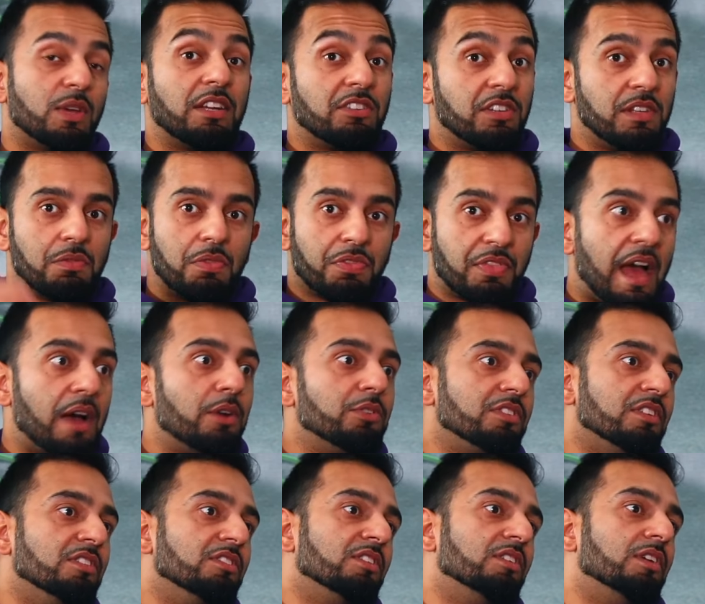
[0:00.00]
actually
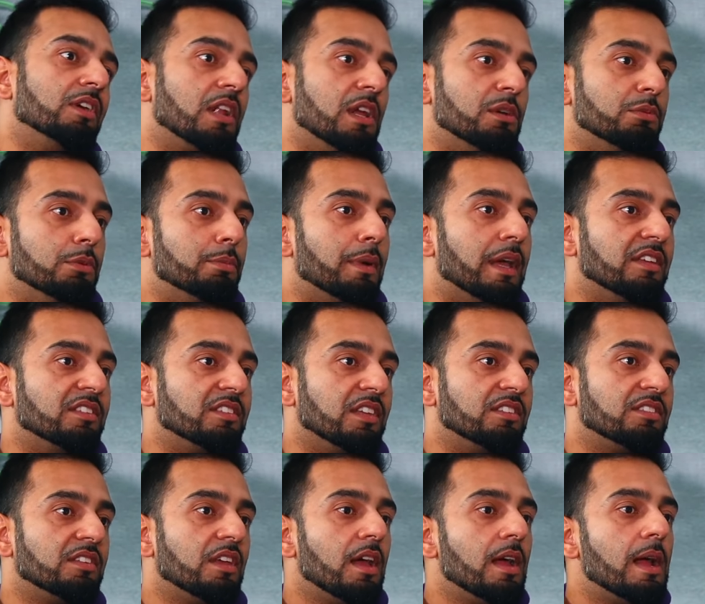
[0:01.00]
thousands on a global
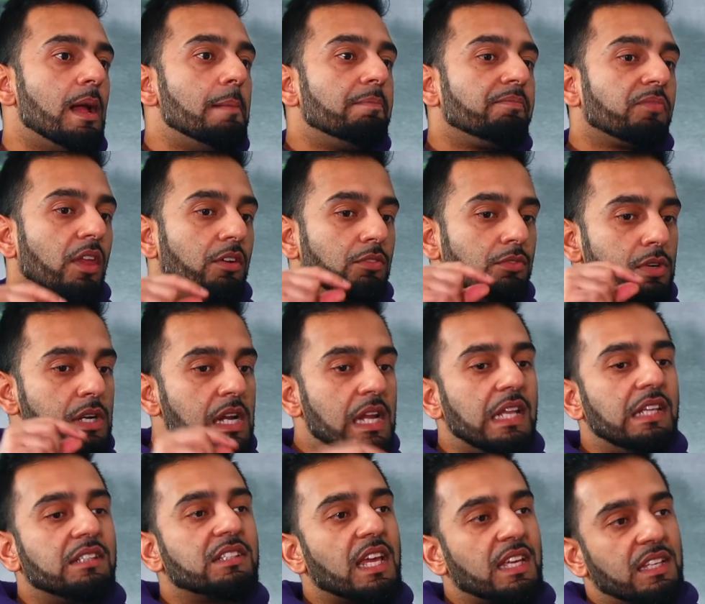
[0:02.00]
basis,
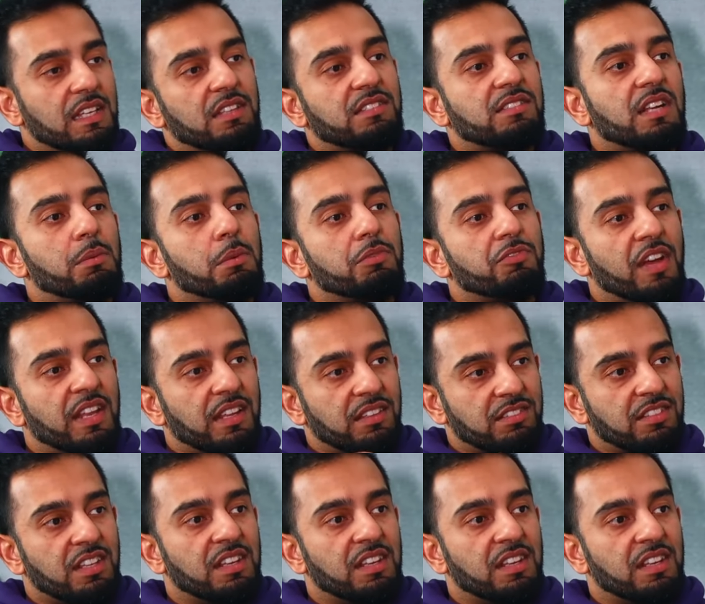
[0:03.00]
really taking Islamic finance